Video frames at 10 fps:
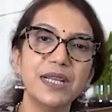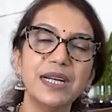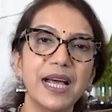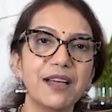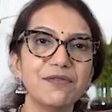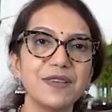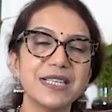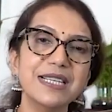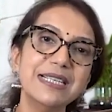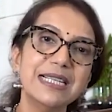the
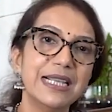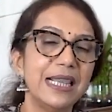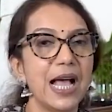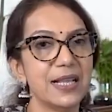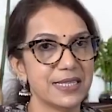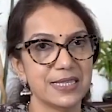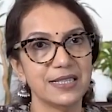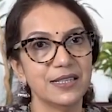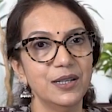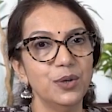diaphysis
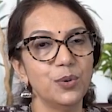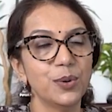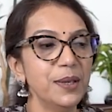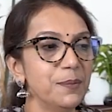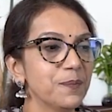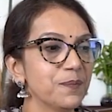last. Okay,